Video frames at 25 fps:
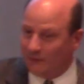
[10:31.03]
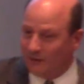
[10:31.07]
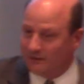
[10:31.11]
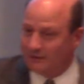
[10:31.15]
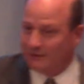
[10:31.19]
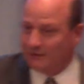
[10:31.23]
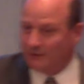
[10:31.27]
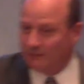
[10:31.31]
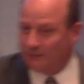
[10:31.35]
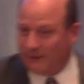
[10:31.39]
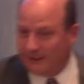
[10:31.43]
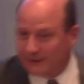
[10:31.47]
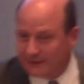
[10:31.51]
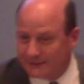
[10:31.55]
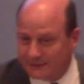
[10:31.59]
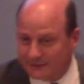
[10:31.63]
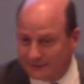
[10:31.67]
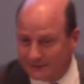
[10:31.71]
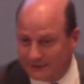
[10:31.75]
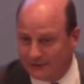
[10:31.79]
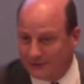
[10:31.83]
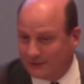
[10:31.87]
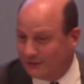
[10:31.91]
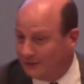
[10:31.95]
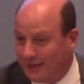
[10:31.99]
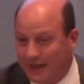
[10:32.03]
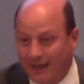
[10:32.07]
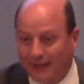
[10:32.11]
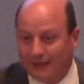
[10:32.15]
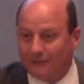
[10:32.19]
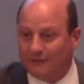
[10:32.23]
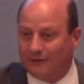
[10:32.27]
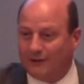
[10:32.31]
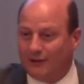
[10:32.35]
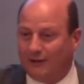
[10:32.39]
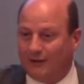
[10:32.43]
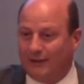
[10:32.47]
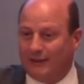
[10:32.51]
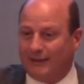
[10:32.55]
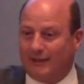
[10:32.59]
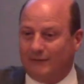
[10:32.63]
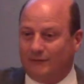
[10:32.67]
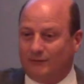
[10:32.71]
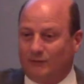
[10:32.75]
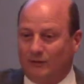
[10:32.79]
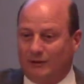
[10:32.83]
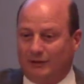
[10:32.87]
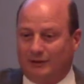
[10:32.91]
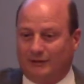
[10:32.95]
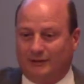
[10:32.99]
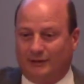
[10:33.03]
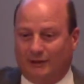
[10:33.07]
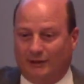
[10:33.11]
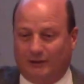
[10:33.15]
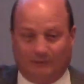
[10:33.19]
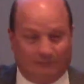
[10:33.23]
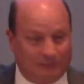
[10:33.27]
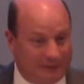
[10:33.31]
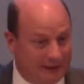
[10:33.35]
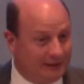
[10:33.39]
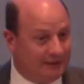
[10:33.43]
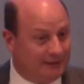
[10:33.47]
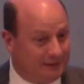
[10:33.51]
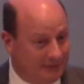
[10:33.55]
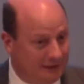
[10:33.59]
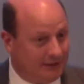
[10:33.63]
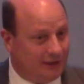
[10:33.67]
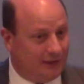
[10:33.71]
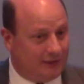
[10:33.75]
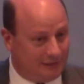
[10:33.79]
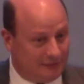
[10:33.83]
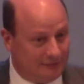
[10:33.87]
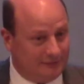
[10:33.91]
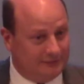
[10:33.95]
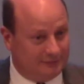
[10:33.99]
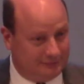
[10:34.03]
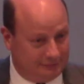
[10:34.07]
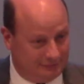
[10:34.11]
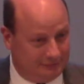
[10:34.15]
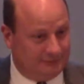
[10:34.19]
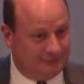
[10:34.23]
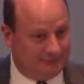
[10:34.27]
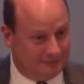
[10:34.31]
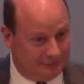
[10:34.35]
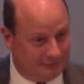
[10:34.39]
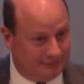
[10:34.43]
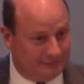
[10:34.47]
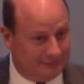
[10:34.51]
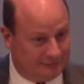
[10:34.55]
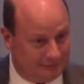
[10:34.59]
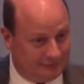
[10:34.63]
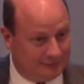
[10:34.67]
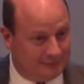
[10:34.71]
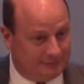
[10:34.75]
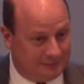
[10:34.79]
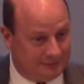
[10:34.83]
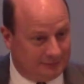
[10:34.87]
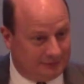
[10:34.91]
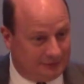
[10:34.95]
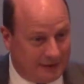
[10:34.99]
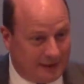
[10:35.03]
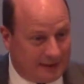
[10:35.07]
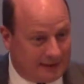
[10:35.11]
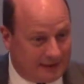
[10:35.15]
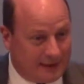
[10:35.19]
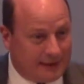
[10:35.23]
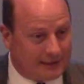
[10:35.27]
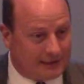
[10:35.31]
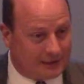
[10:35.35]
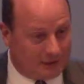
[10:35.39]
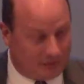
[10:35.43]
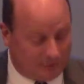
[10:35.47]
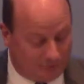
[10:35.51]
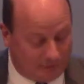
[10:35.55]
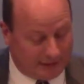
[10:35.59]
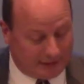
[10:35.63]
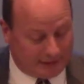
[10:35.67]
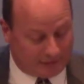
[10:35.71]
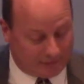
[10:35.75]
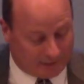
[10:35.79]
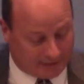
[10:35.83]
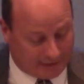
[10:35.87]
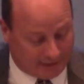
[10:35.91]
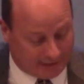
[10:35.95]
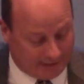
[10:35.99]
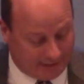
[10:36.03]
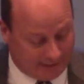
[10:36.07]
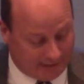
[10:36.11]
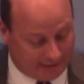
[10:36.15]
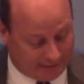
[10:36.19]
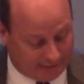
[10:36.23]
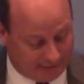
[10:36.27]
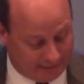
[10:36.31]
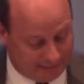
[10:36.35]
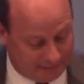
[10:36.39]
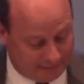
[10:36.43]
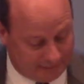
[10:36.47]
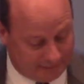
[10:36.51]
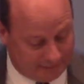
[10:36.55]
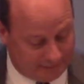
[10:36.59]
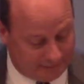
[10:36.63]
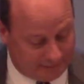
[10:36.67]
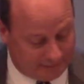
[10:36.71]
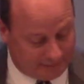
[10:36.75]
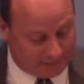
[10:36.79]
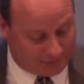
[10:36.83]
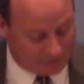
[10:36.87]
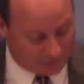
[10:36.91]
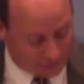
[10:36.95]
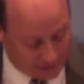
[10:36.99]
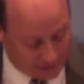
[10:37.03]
wasn't the best decision. I don't know. I never will know. But, that's what I did. So